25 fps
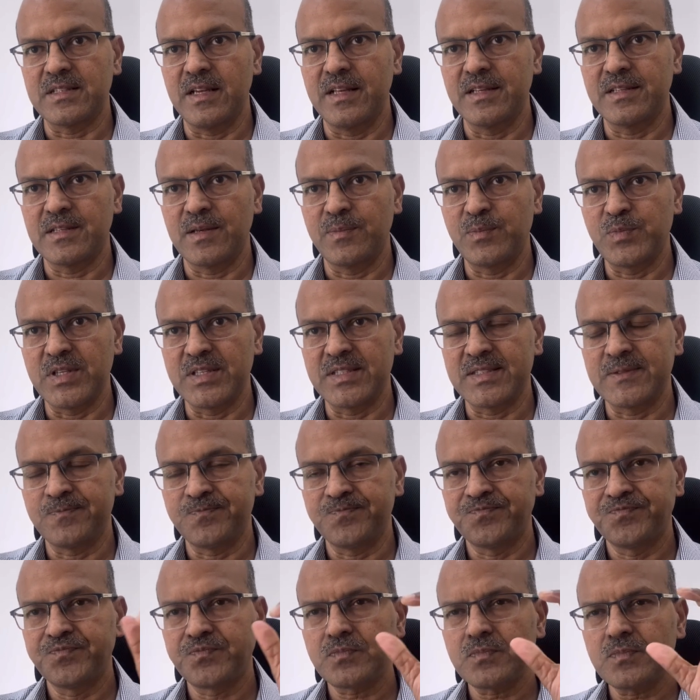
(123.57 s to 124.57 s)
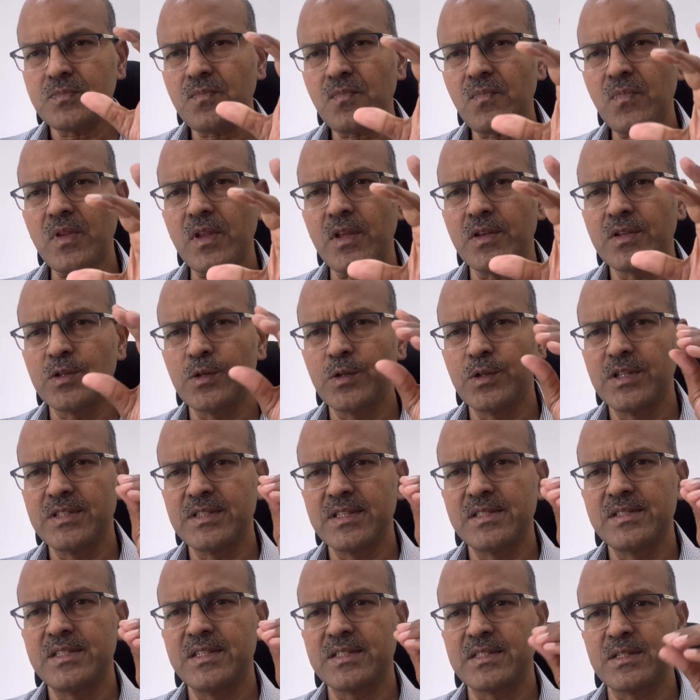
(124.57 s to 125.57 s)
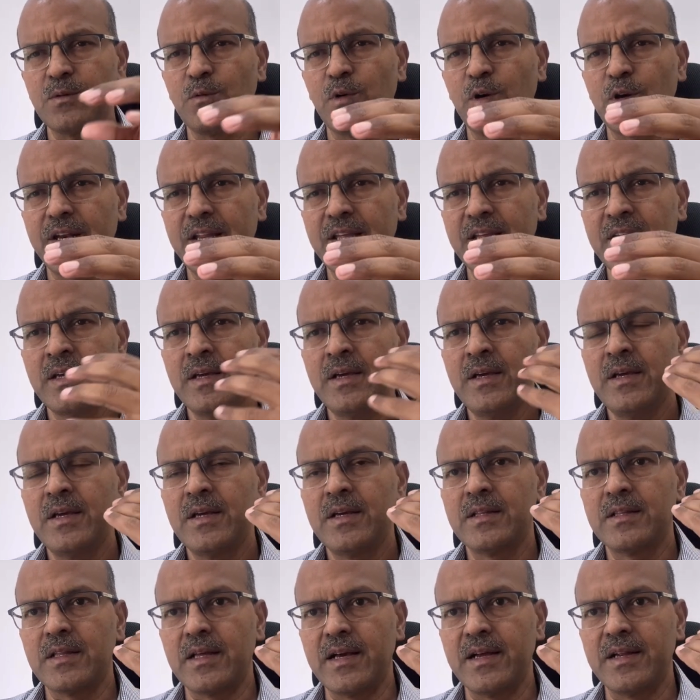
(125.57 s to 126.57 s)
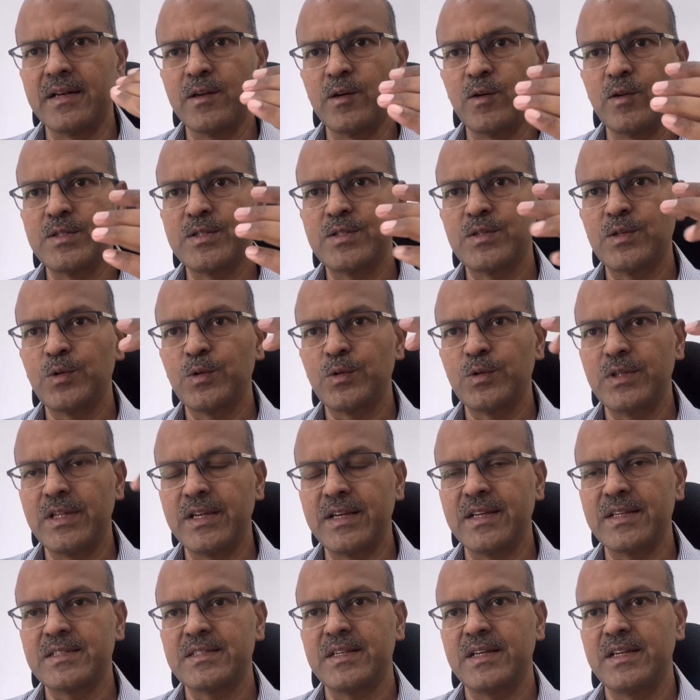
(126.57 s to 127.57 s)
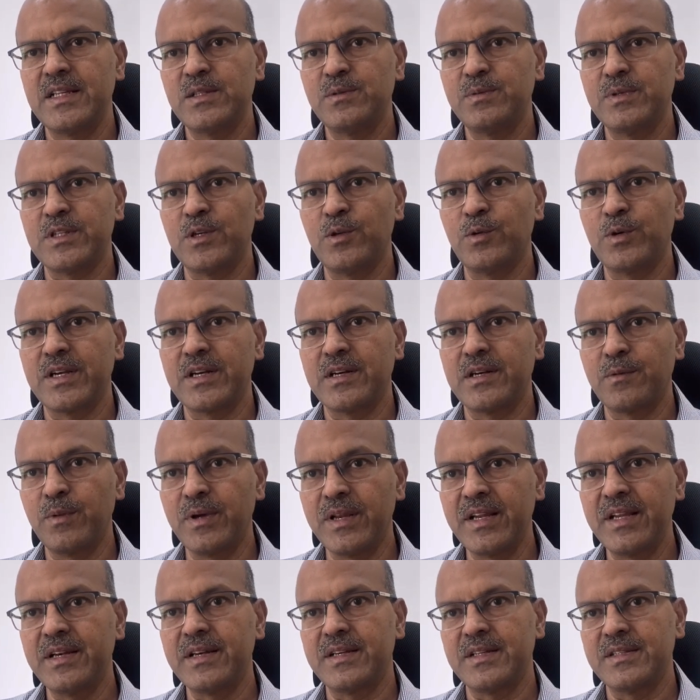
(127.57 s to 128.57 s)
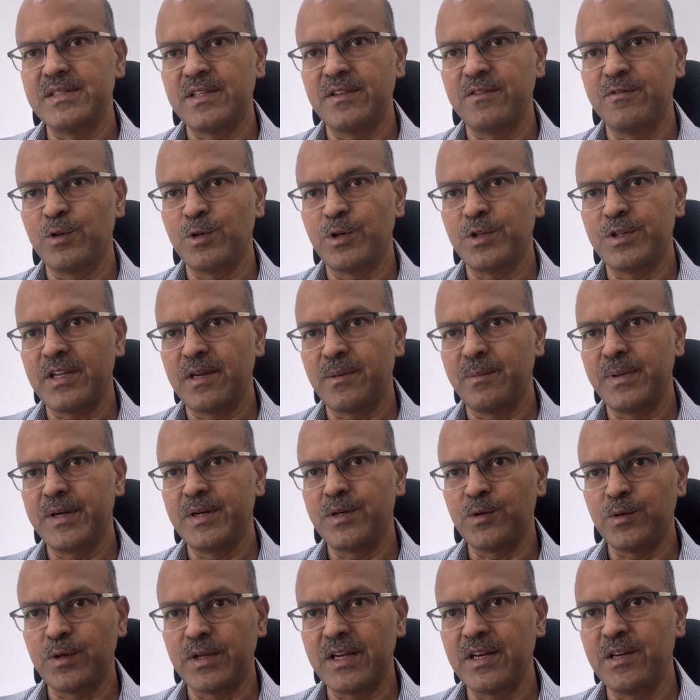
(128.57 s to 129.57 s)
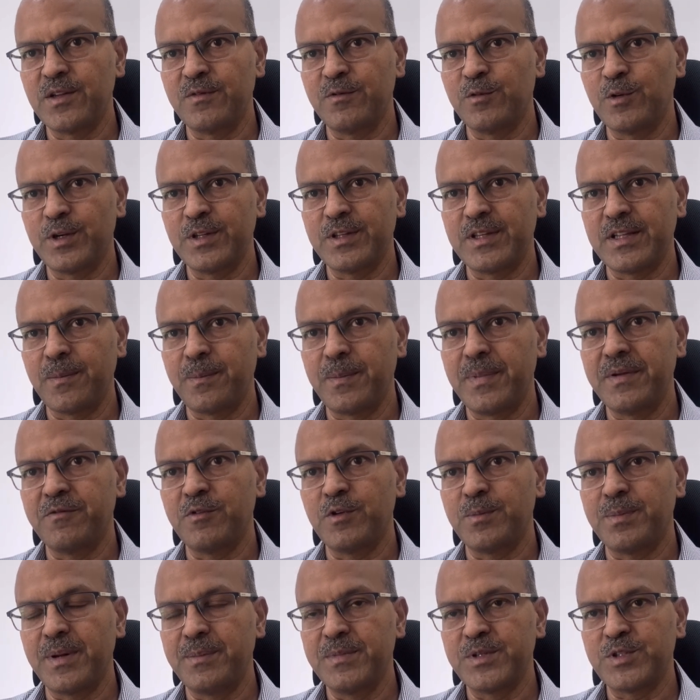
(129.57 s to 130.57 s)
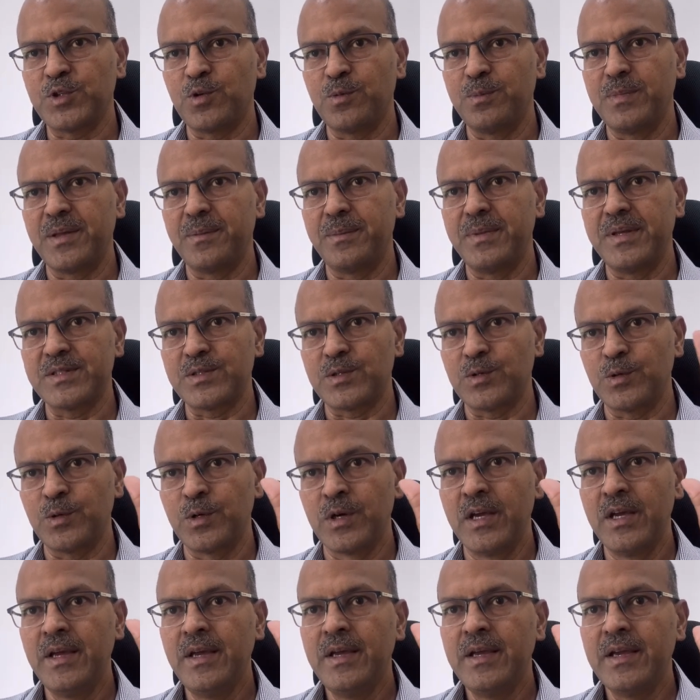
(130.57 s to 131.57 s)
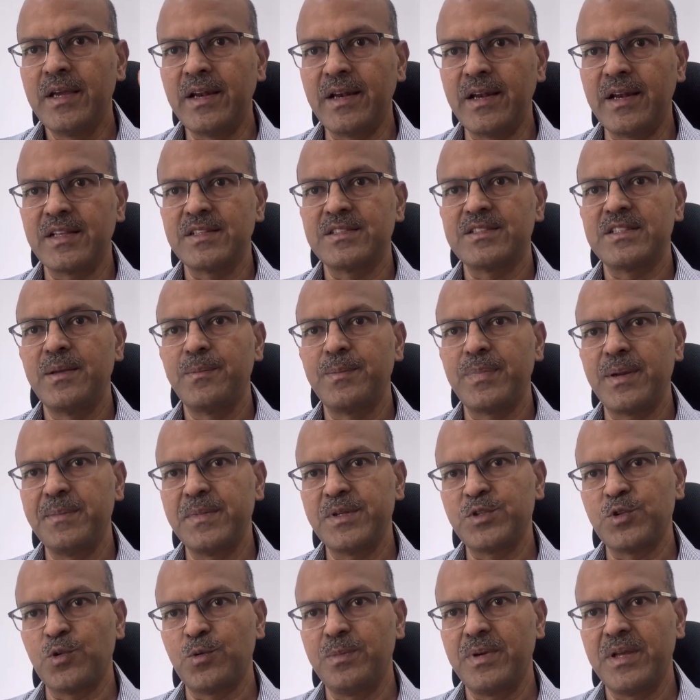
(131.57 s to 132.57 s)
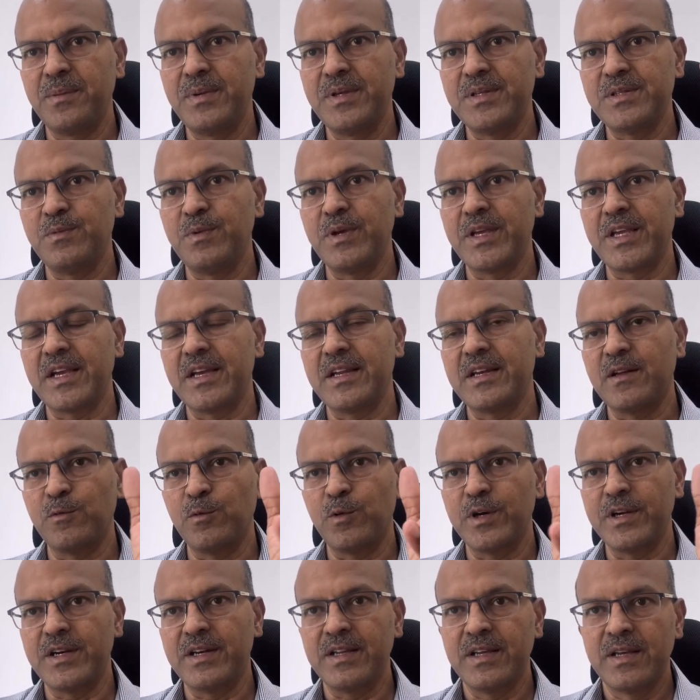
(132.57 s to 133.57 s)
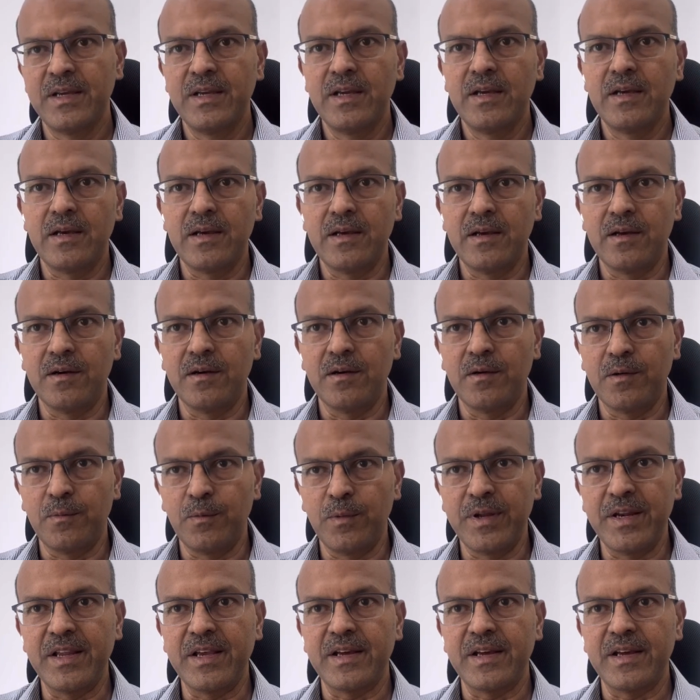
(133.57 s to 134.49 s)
like sepsis. So this is just a warning. And also there are studies which look at very intensive phototherapy to regular phototherapy for premature babies. So in an extreme premature babies, we can avoid very